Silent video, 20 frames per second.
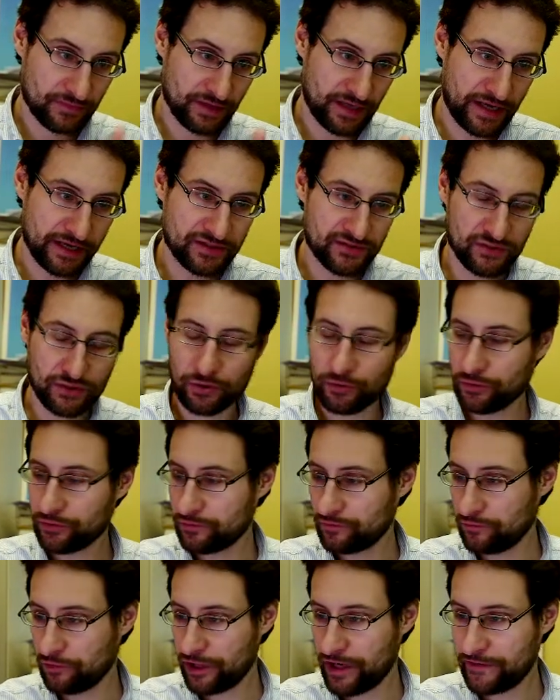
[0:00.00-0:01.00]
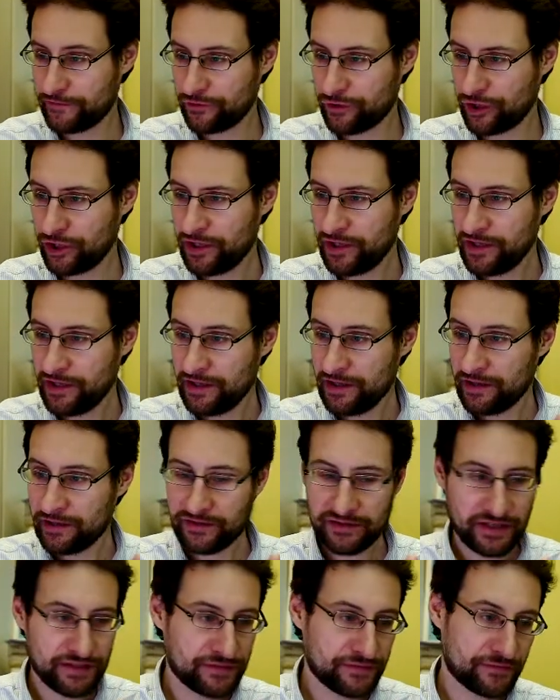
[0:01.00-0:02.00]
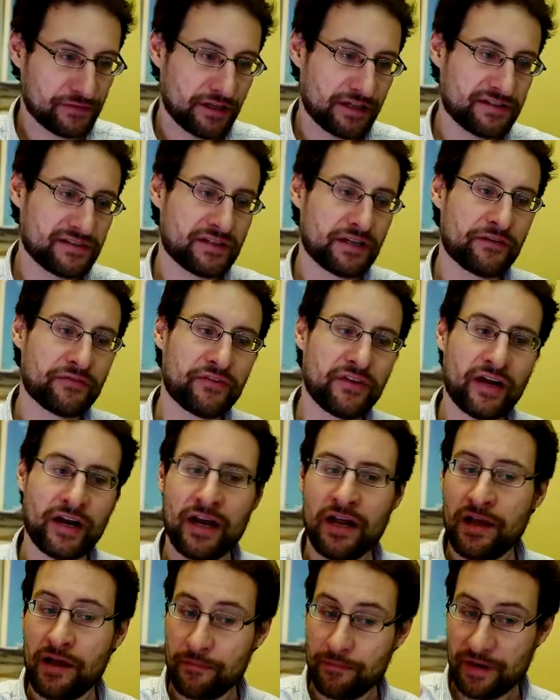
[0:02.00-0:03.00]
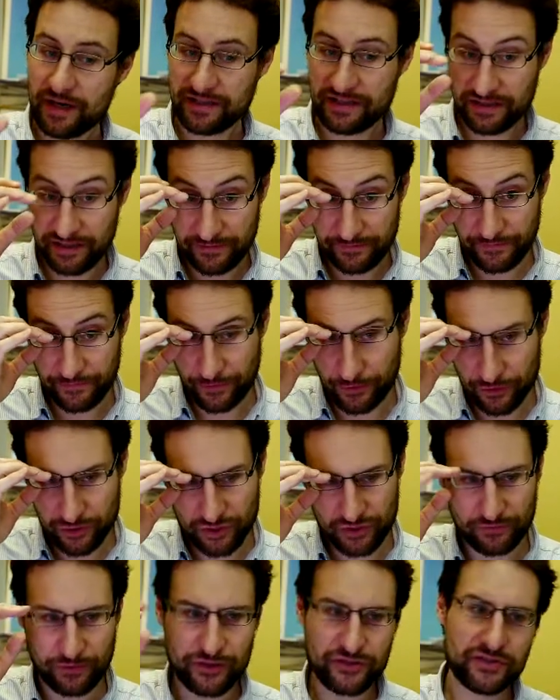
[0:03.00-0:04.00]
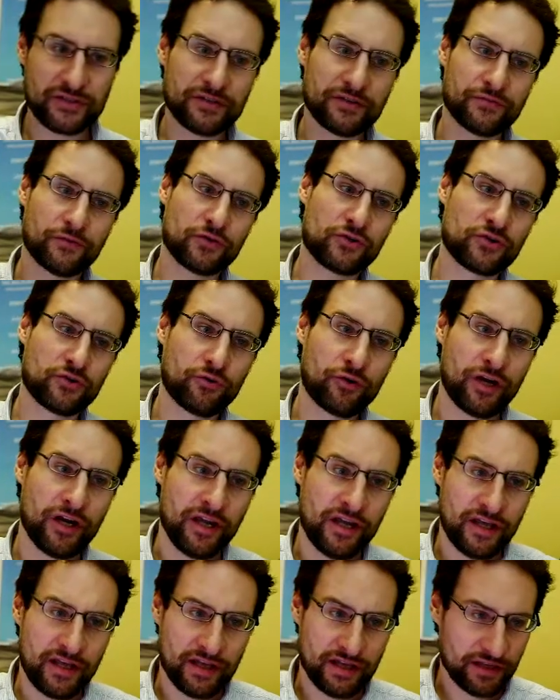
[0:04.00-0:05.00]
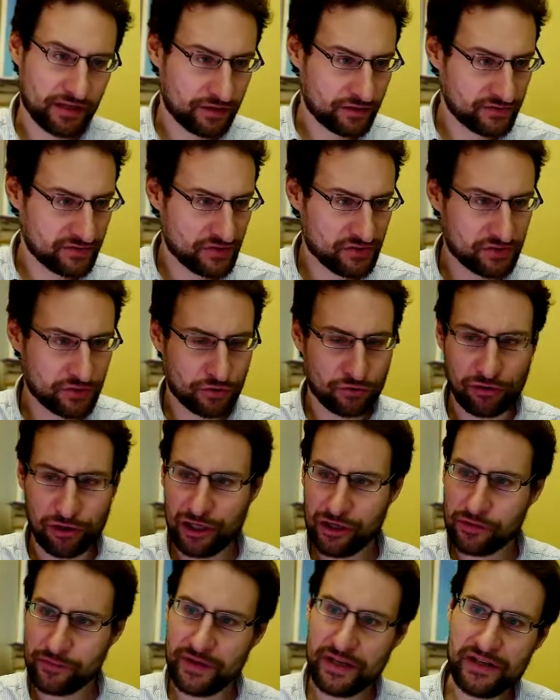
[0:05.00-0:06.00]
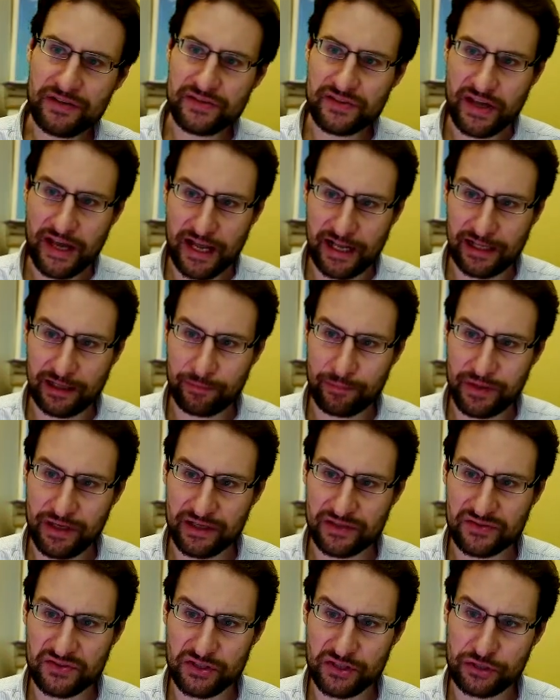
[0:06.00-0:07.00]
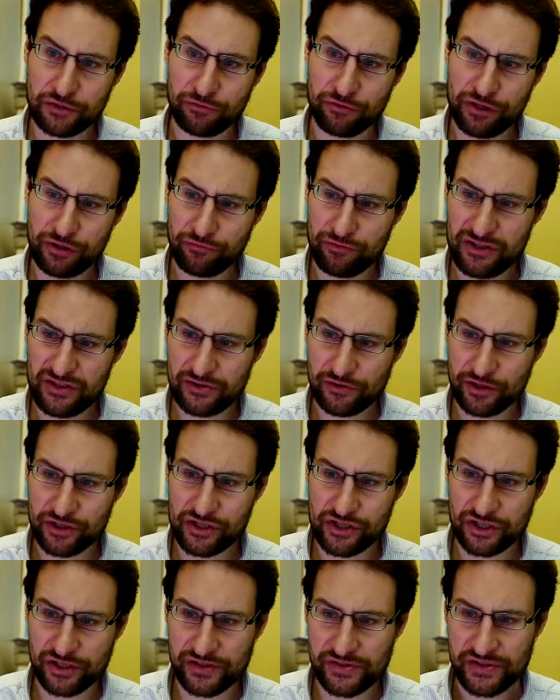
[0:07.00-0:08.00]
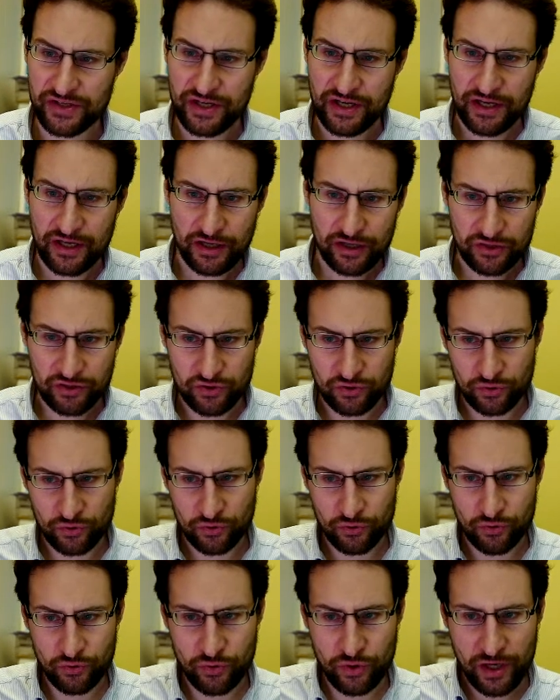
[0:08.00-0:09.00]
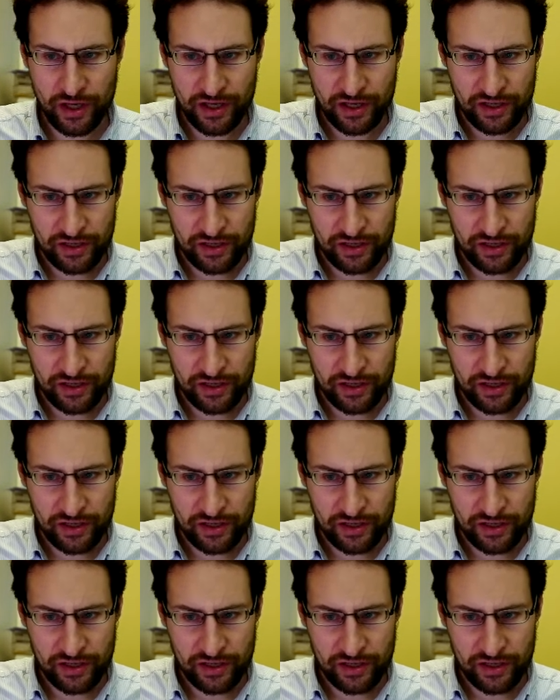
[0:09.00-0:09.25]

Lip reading: Xcode, whatever, test flight stuff there. But for sure, one thing is for sure, this Corellium is helping security researchers to